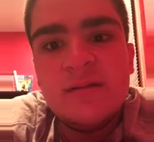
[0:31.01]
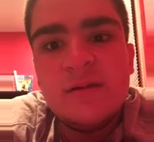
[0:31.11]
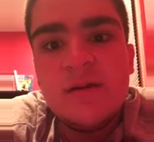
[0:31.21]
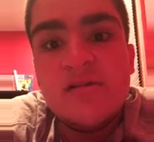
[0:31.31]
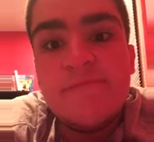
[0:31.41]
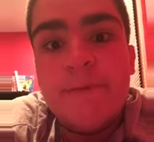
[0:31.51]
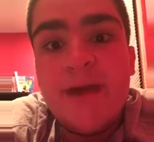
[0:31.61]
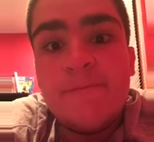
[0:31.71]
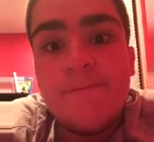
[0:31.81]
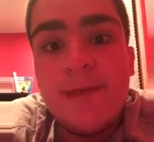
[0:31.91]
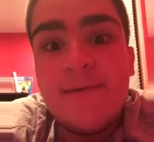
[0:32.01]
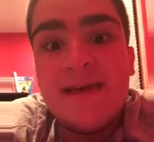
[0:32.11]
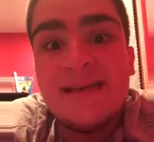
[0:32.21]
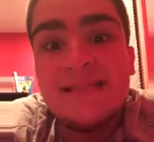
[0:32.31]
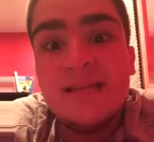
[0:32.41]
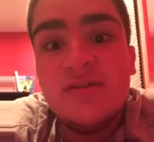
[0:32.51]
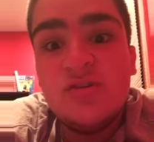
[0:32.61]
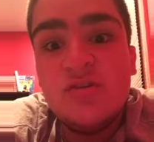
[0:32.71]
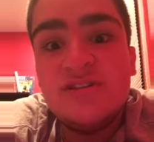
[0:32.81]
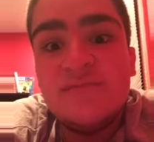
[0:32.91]
Zucker banned Baby some
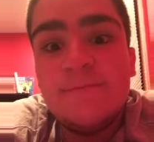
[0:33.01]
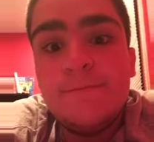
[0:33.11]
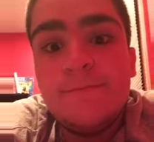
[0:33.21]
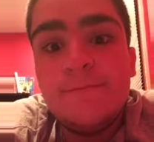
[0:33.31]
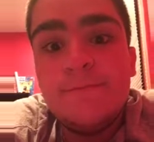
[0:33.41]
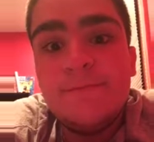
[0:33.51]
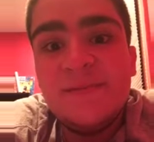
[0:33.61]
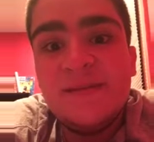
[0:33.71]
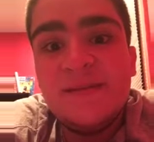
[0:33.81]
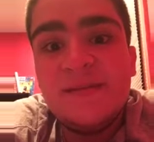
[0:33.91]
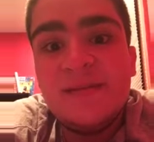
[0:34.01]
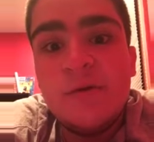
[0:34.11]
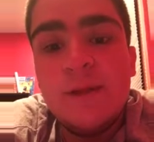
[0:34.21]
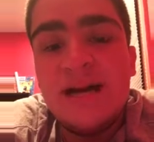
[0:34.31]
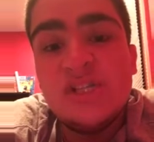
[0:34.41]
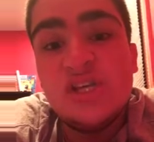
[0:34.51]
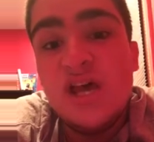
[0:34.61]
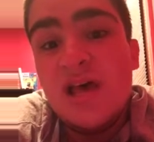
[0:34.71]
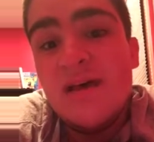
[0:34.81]
toys so much.